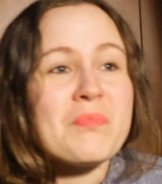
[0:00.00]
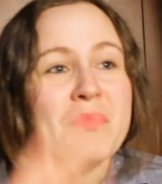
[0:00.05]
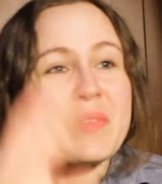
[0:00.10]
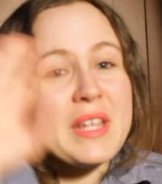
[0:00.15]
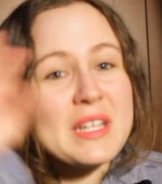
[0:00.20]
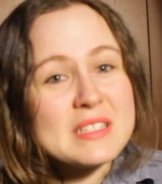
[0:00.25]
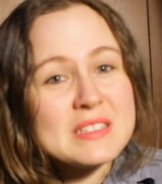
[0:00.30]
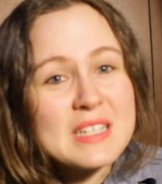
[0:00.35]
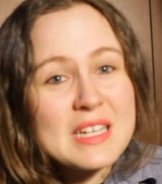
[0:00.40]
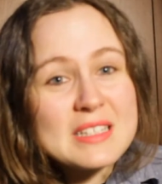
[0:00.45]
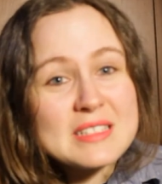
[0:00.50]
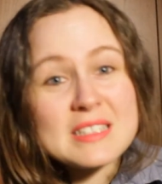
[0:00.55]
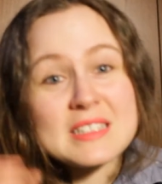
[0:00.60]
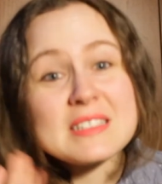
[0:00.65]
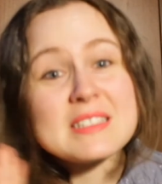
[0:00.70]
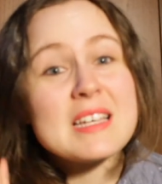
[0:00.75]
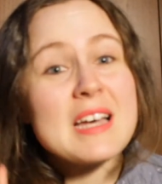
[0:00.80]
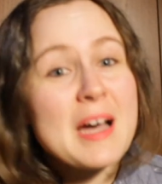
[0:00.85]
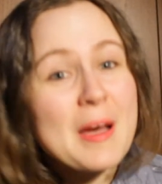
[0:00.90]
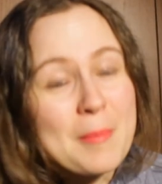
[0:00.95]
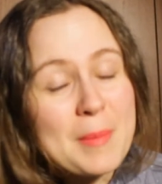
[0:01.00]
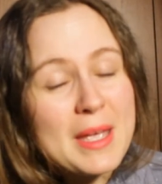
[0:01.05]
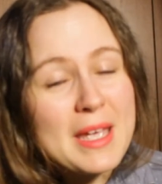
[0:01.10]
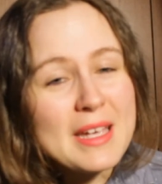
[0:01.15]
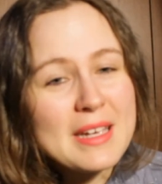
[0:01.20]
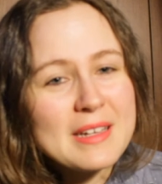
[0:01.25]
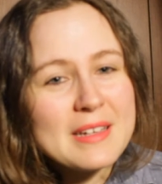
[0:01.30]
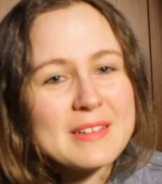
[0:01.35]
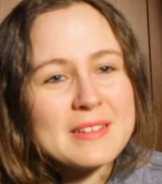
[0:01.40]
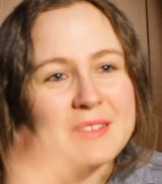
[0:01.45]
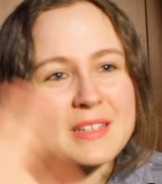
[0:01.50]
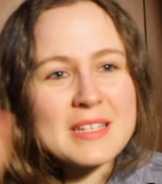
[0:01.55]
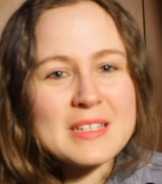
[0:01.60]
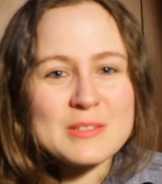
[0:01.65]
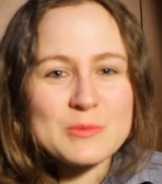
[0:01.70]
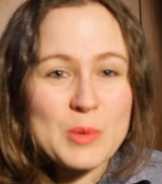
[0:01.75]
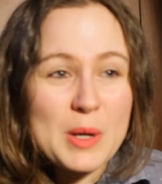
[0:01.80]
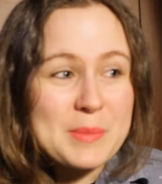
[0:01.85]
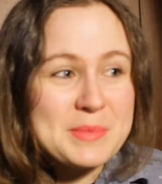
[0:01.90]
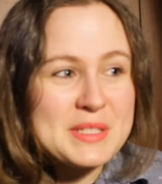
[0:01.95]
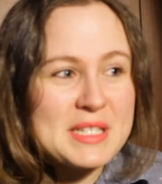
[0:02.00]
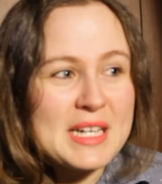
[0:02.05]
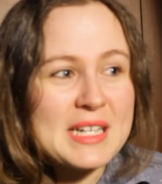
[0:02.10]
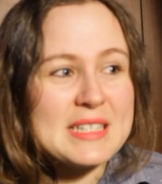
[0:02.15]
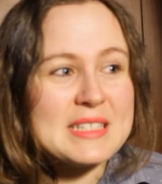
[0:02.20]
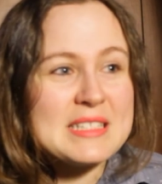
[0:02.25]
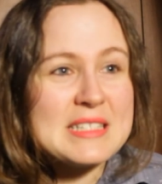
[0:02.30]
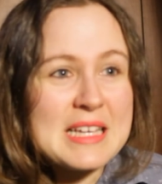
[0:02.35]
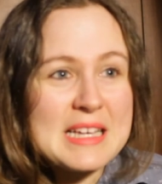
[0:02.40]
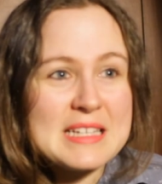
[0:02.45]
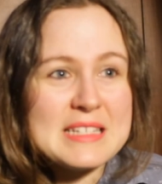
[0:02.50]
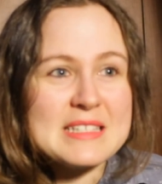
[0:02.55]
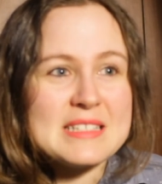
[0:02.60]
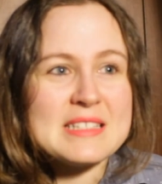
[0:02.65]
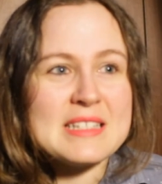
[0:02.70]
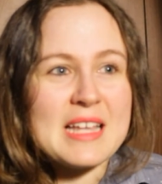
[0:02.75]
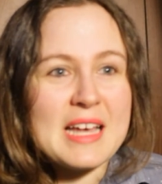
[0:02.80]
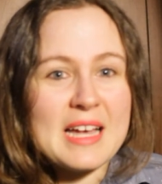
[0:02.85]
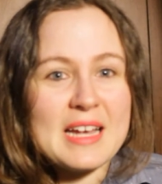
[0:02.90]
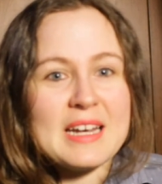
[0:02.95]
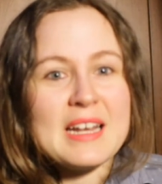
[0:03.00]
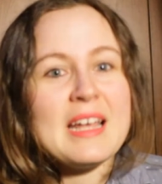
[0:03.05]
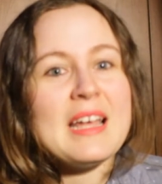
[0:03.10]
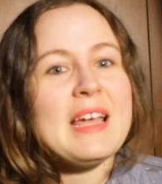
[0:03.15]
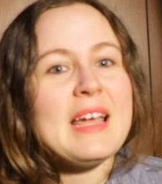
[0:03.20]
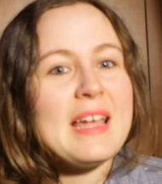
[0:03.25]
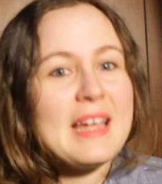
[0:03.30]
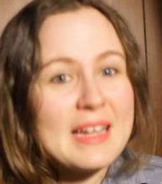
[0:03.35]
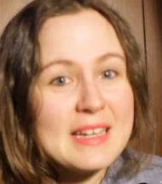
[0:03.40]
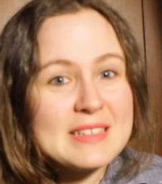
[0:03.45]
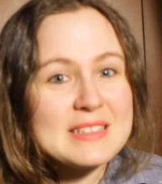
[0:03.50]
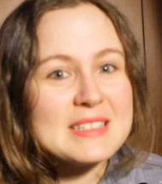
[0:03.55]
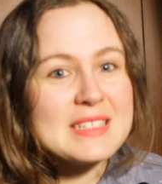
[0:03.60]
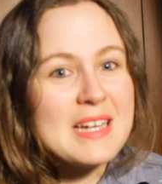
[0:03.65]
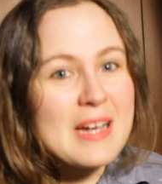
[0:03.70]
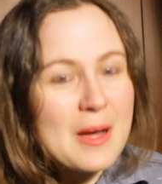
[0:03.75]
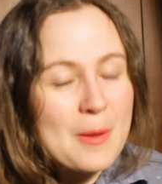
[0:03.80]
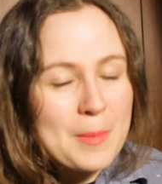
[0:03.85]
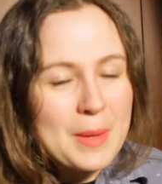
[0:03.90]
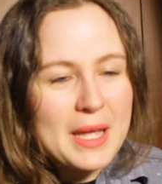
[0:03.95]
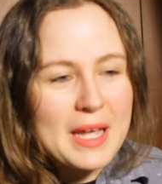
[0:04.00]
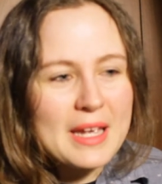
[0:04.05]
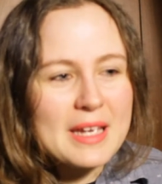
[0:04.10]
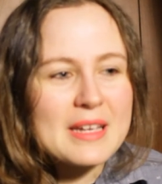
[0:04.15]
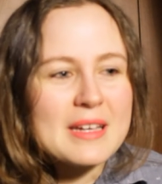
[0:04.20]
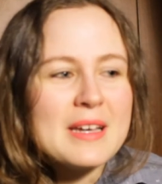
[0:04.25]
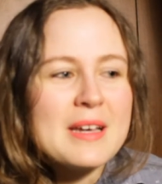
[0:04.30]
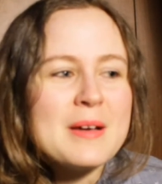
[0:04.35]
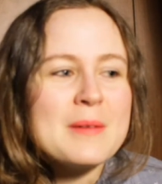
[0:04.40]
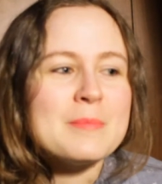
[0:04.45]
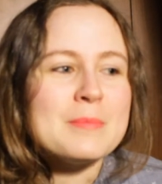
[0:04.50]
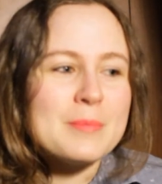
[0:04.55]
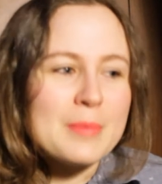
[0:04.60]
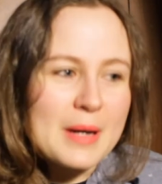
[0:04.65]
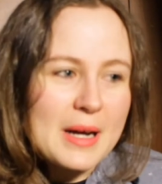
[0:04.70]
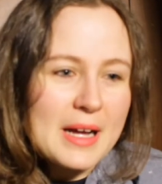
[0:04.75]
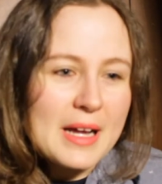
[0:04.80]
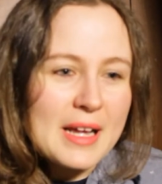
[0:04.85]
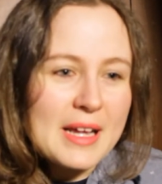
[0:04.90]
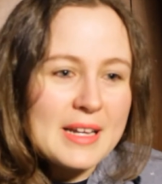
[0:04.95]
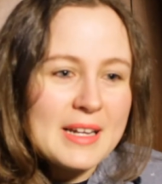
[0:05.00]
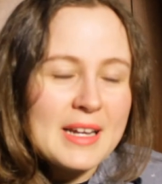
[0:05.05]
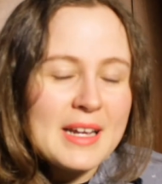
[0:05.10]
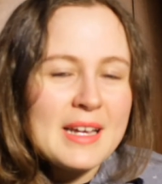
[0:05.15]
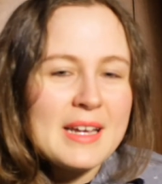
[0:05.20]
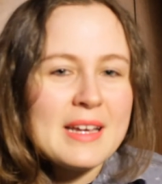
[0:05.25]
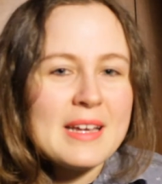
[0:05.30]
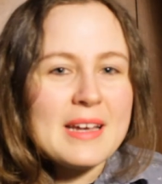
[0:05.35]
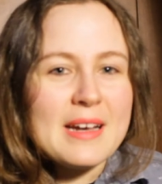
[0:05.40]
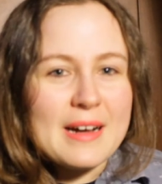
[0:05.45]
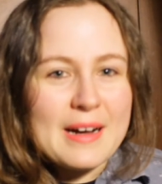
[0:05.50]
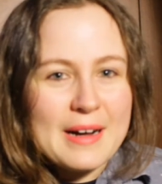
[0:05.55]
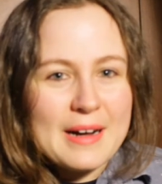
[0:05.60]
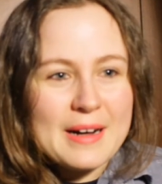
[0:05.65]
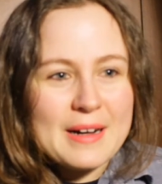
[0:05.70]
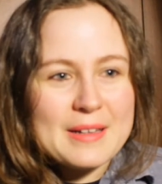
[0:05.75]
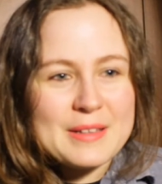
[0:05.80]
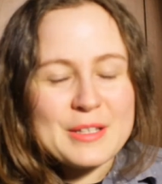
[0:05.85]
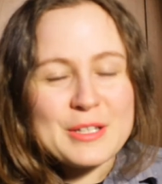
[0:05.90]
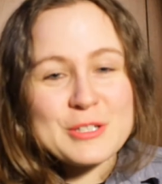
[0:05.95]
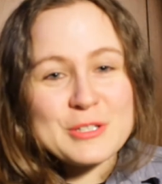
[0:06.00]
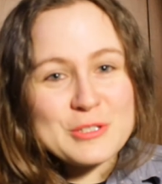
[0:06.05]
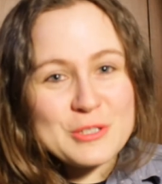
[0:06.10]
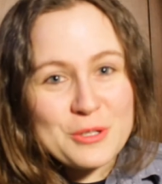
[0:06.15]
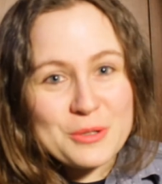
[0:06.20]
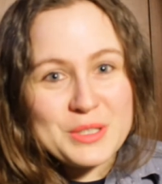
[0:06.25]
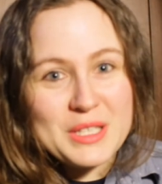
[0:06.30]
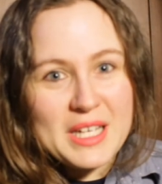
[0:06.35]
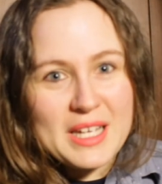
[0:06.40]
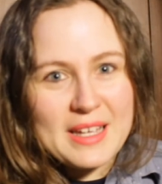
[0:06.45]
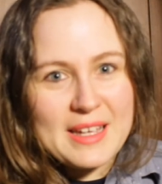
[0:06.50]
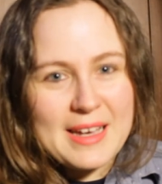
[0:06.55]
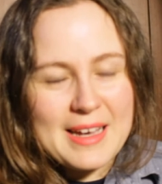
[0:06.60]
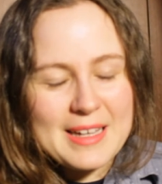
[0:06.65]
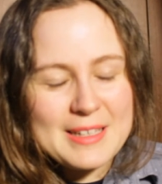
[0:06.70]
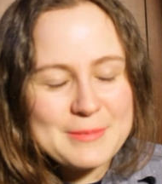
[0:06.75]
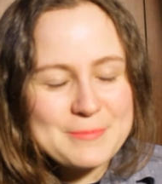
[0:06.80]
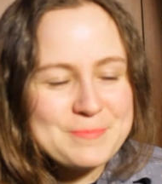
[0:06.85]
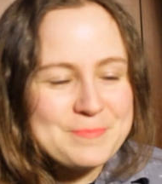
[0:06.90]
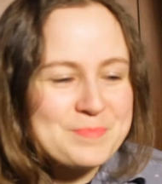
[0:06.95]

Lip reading: It says it's coming. His website says that it's coming, but there's no date yet.